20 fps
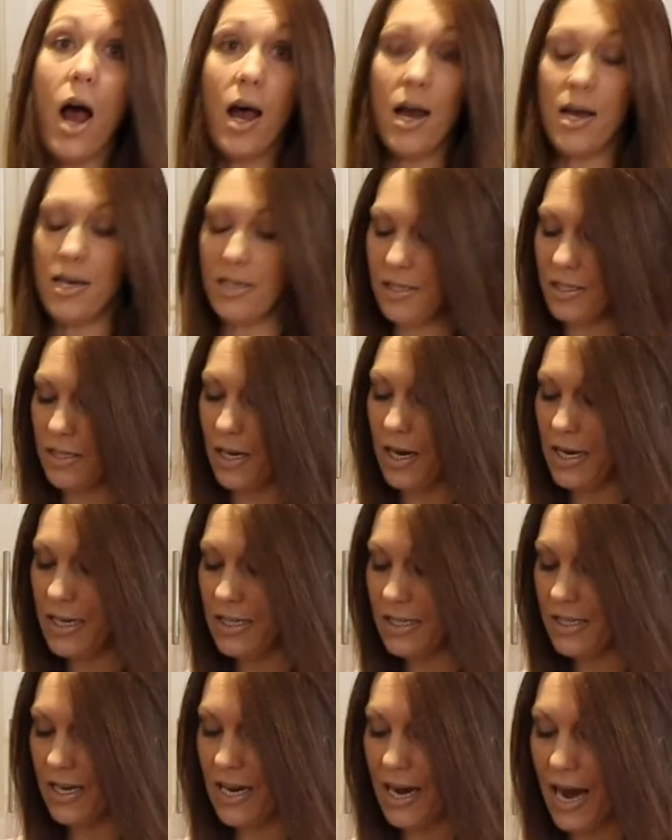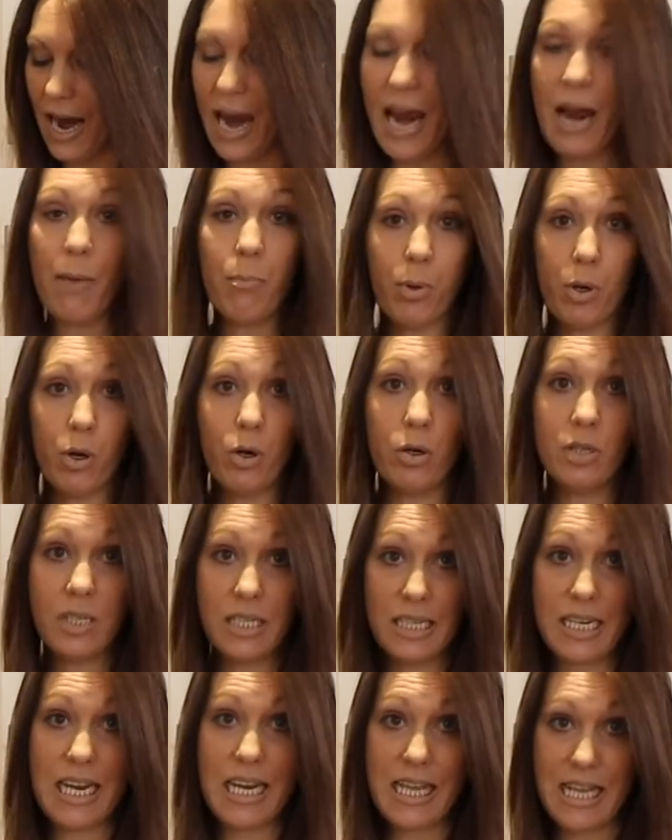us is the amber
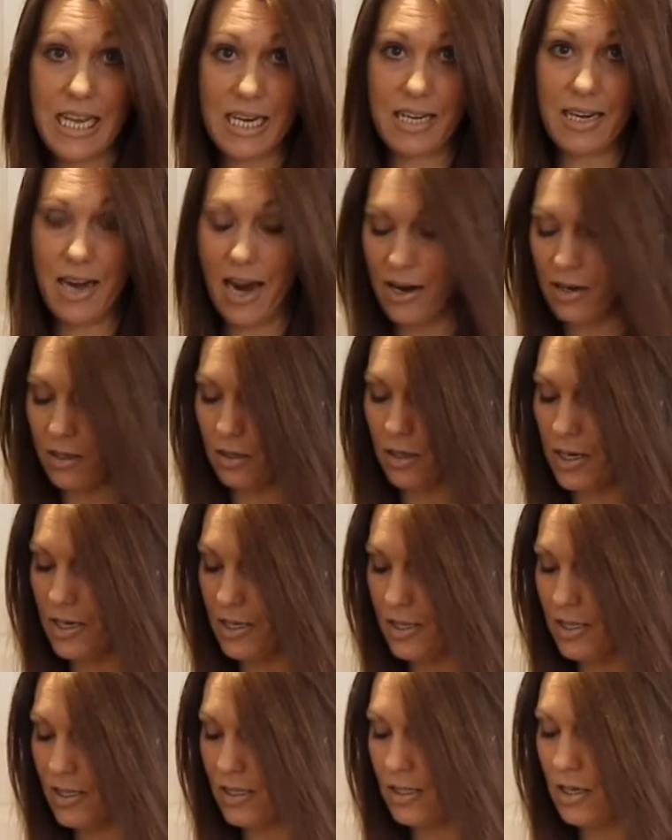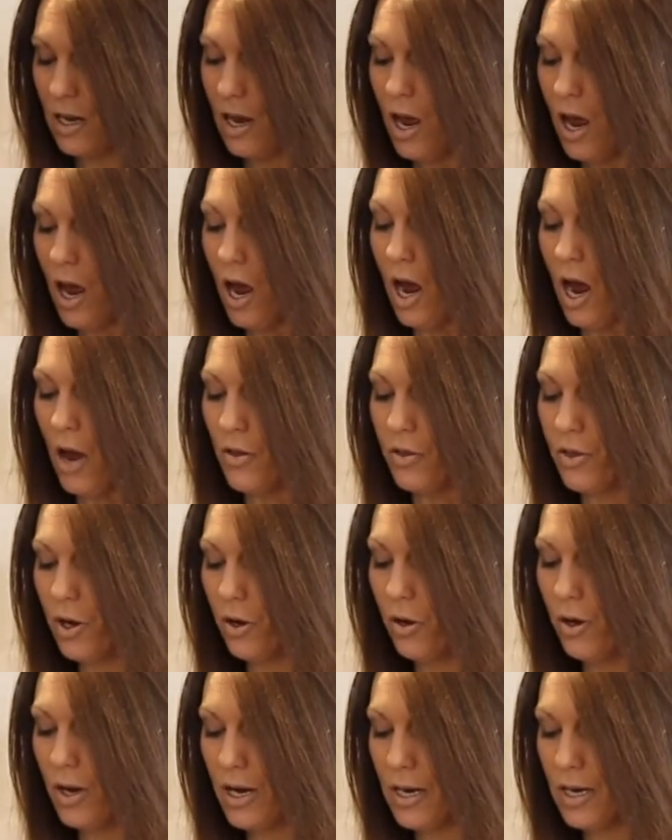teething necklace.
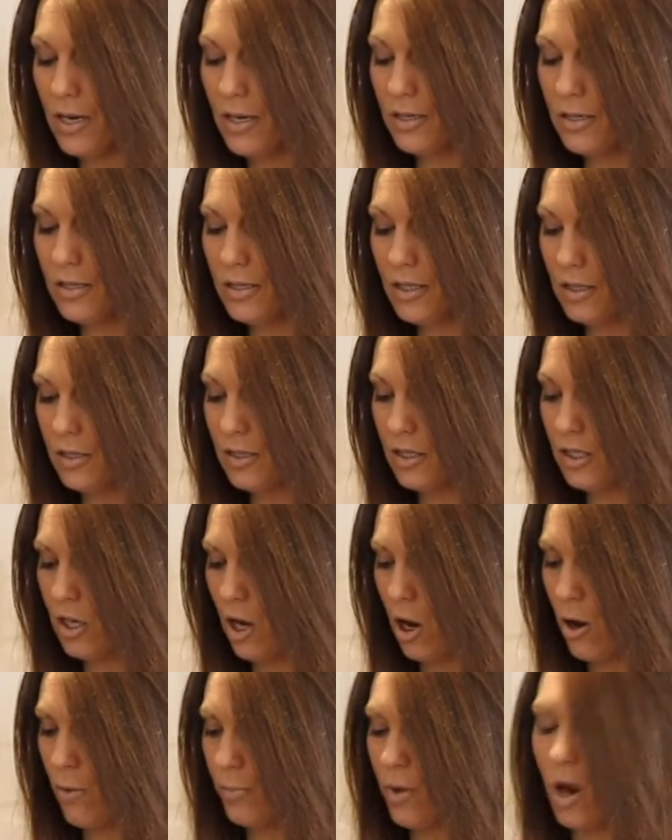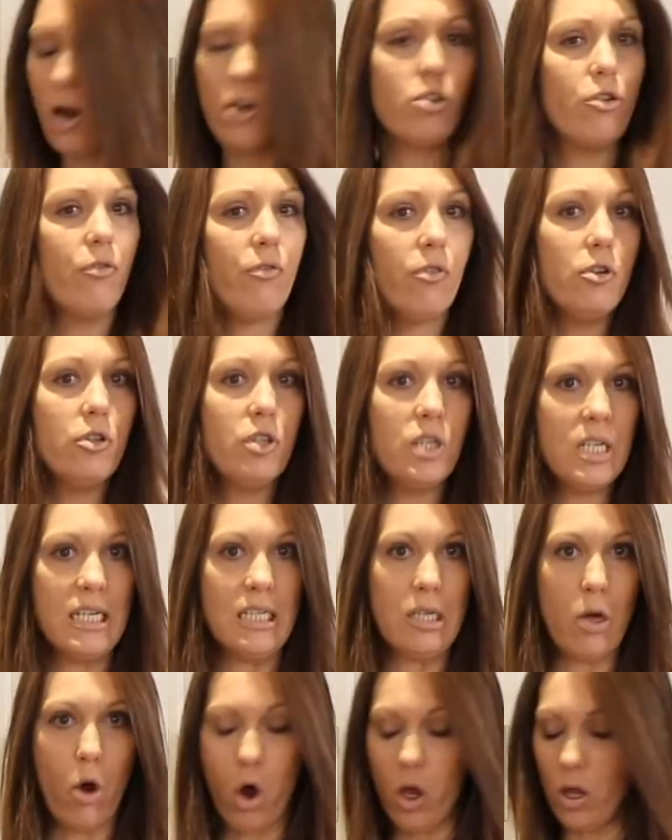There is some
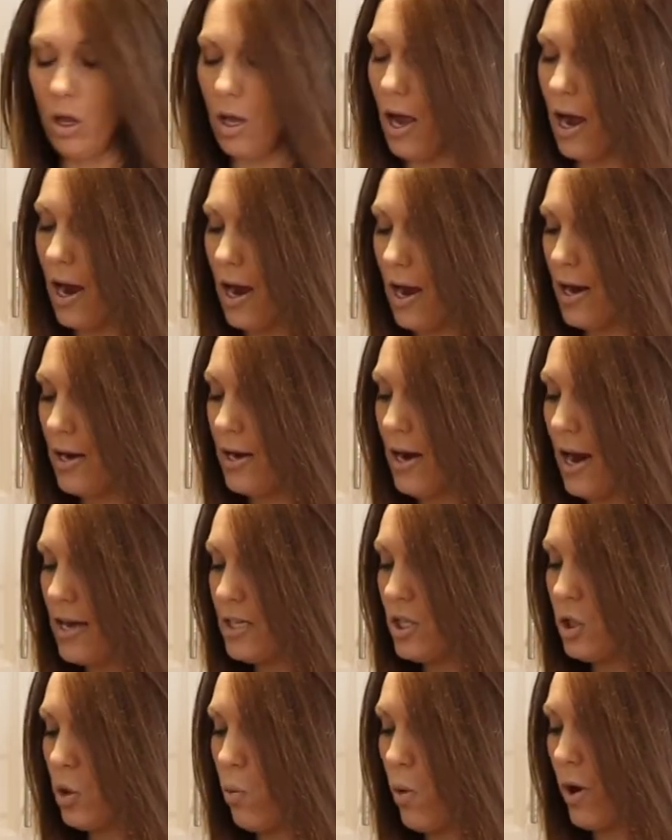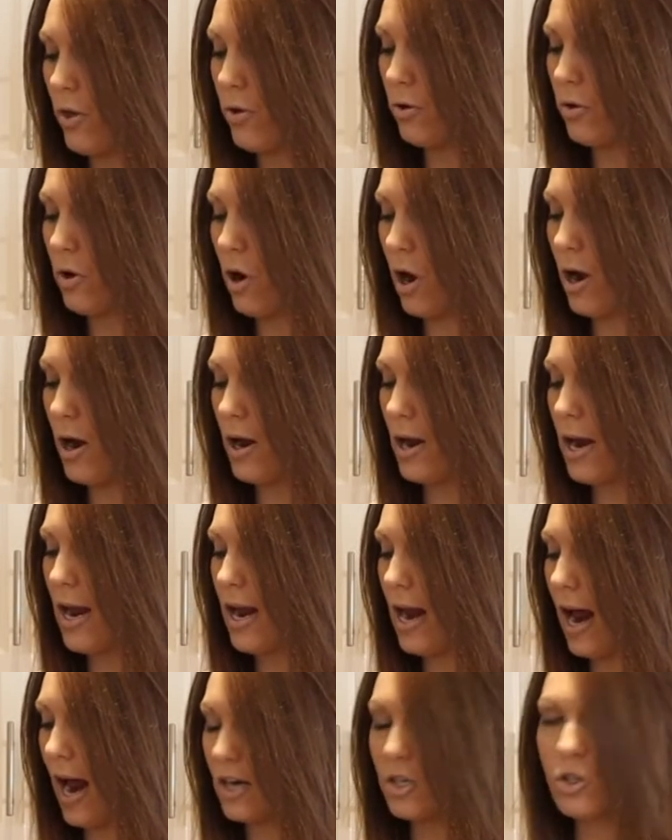controversies online as to whether or not
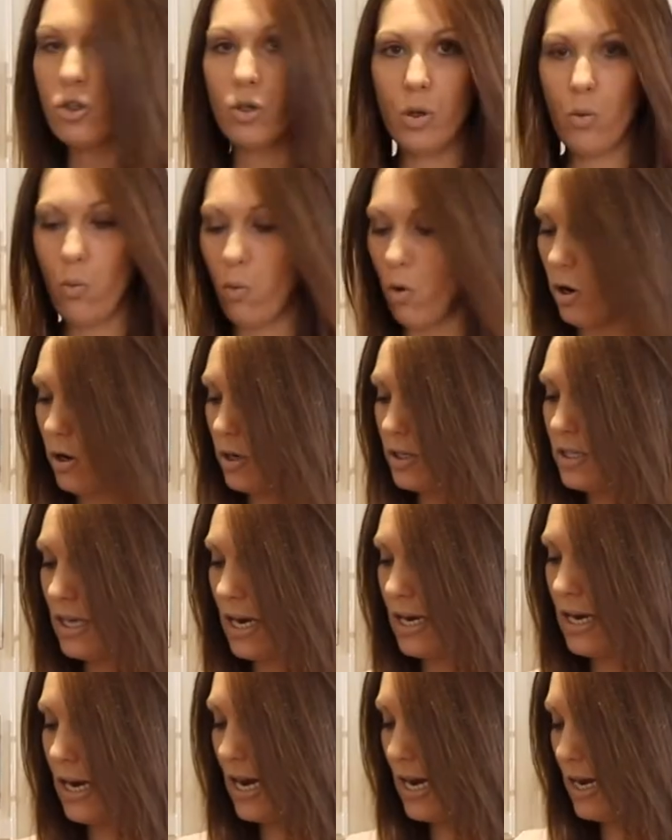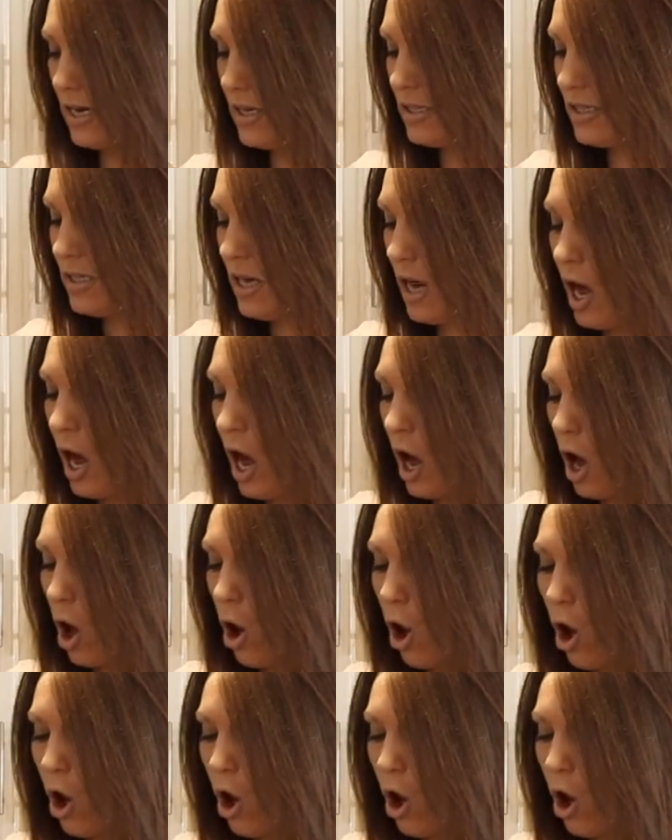it actually works. It is a